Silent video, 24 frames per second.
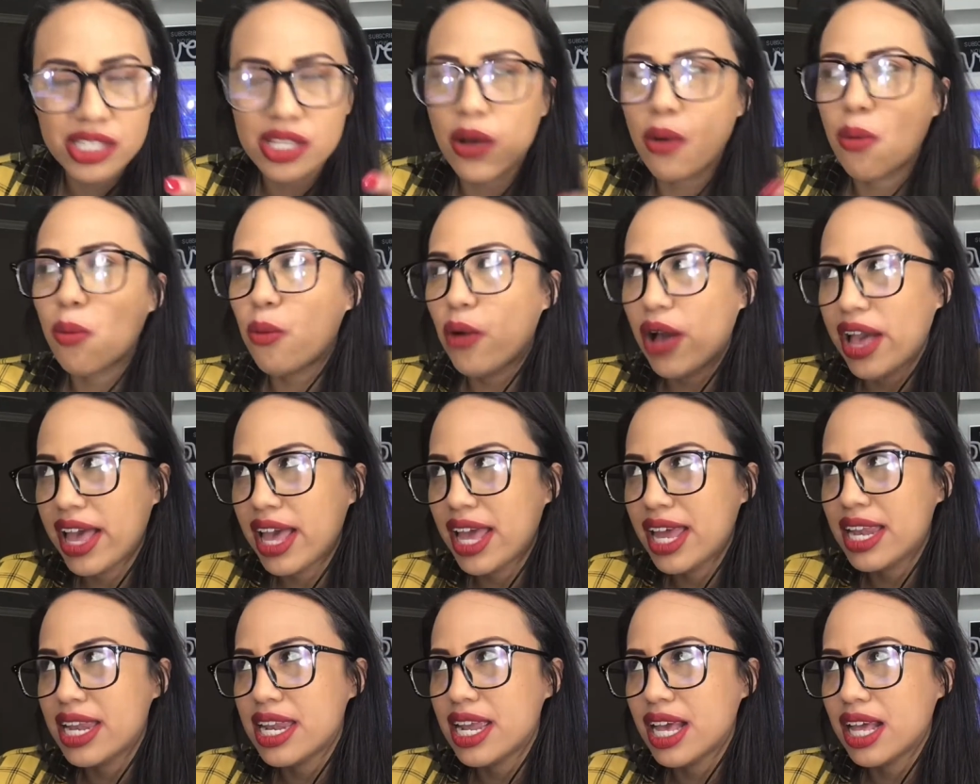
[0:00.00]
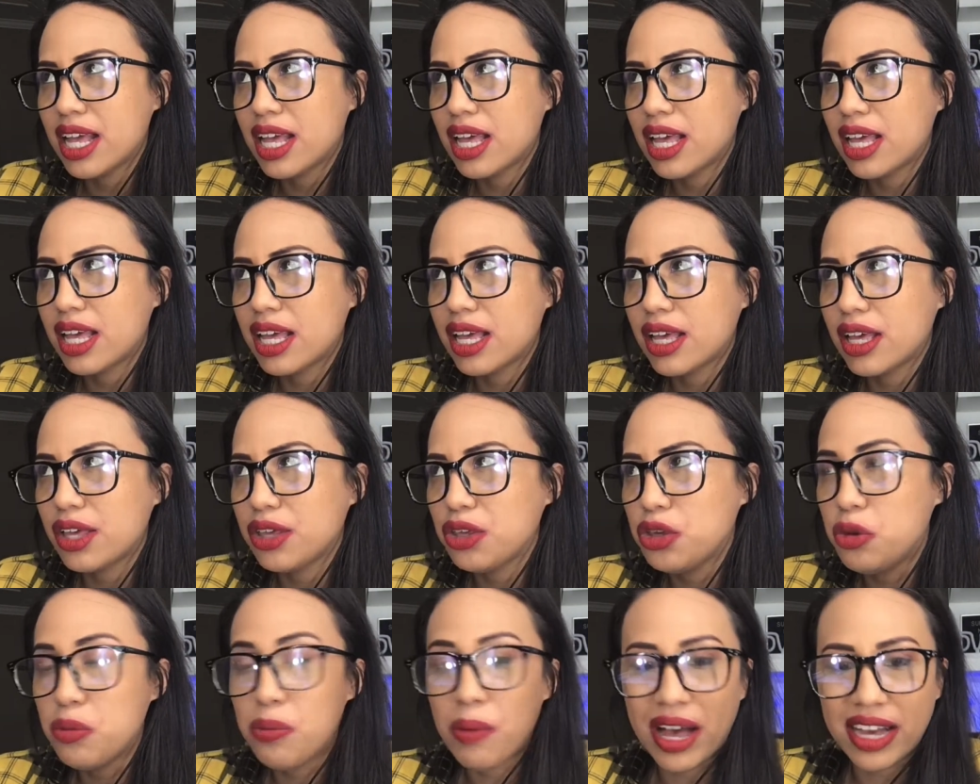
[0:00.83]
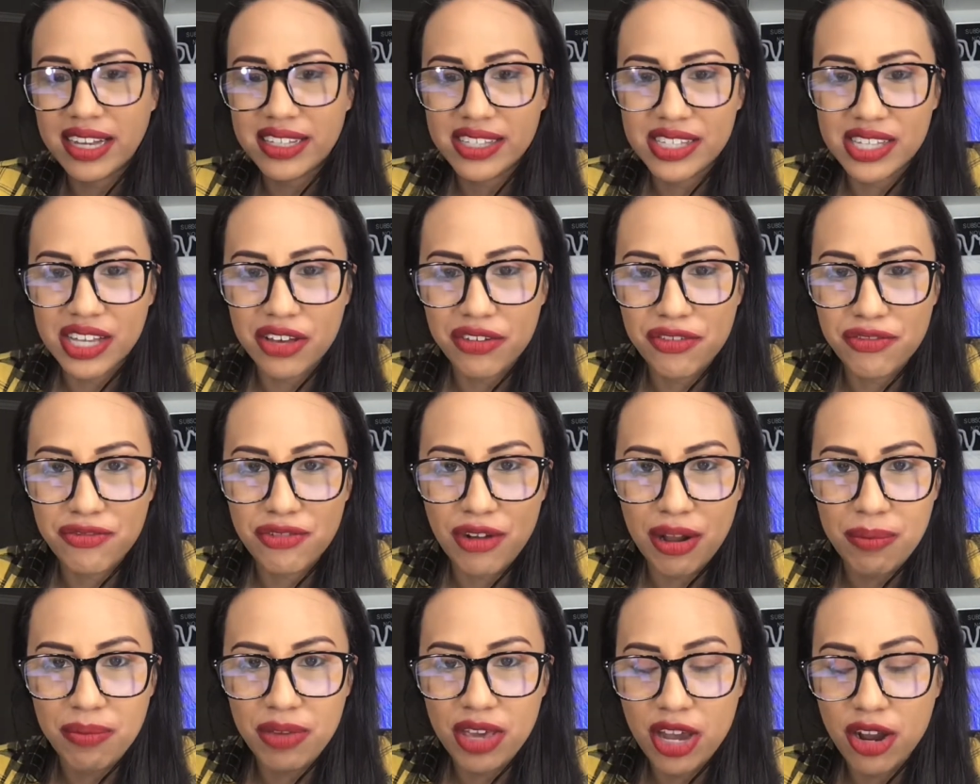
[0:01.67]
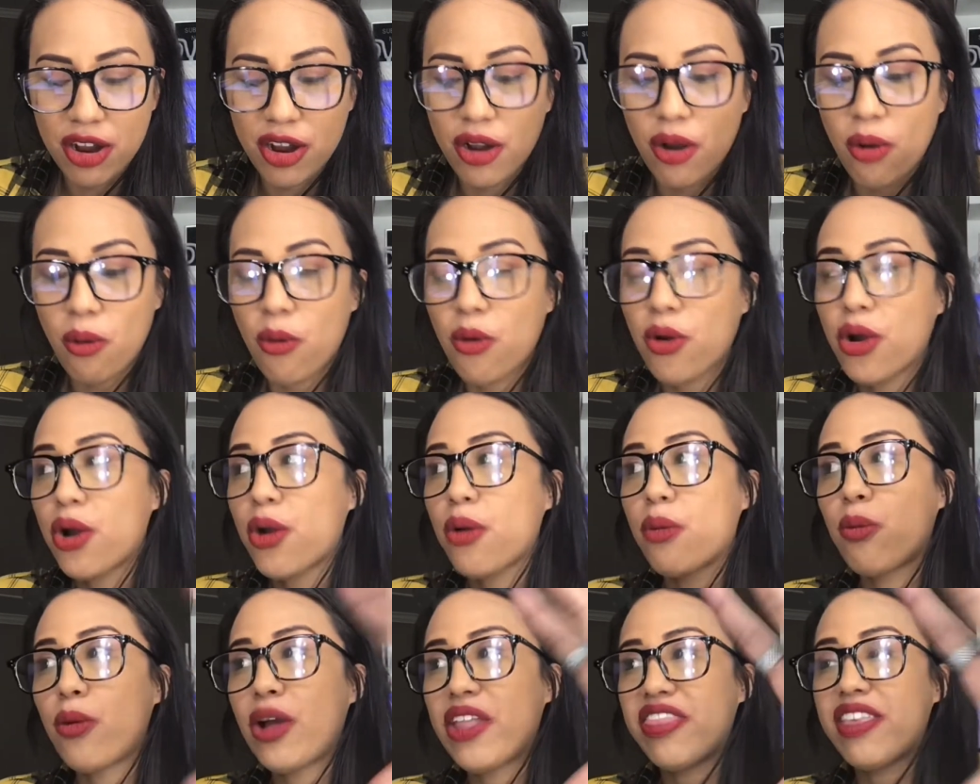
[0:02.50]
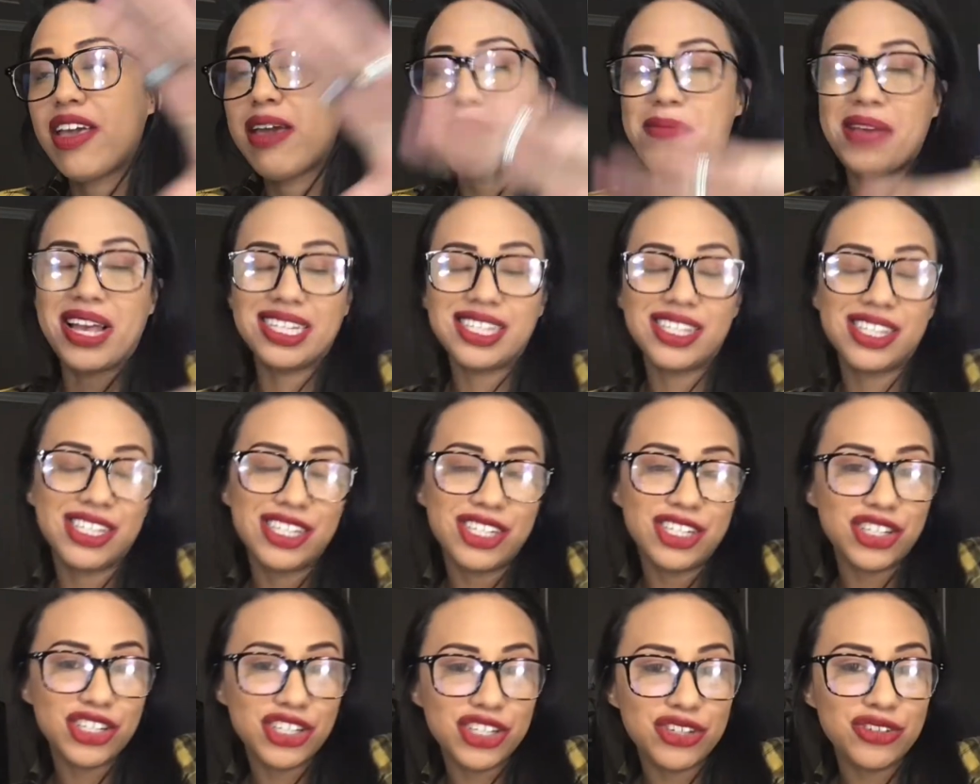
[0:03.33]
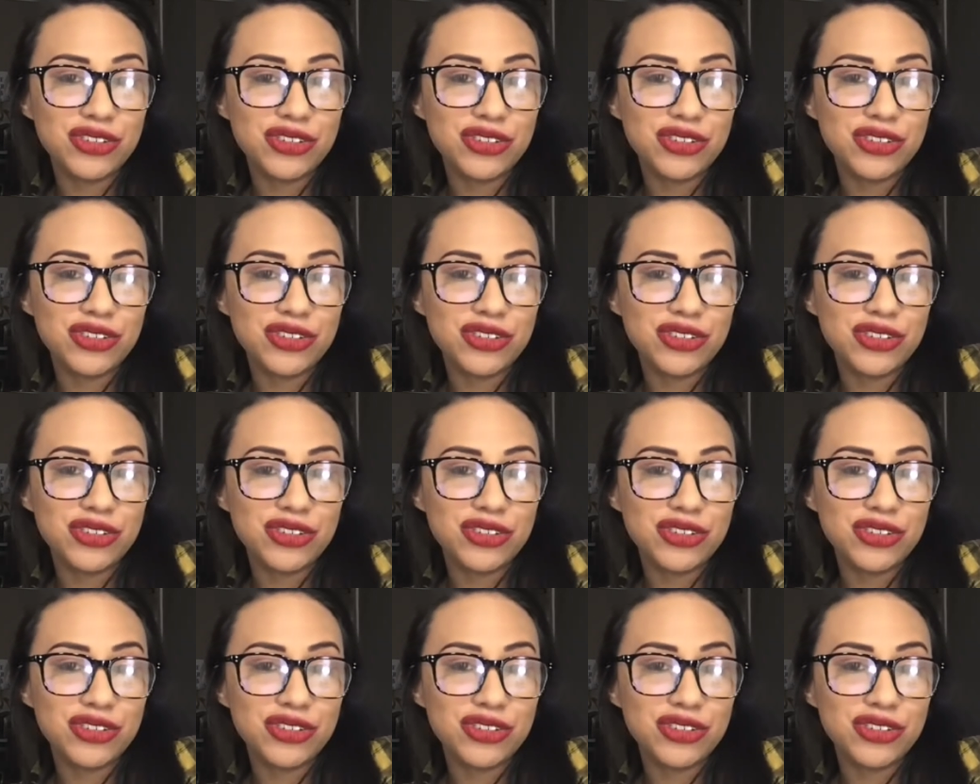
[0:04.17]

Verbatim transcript: when you buy stuff from here, or when they message you?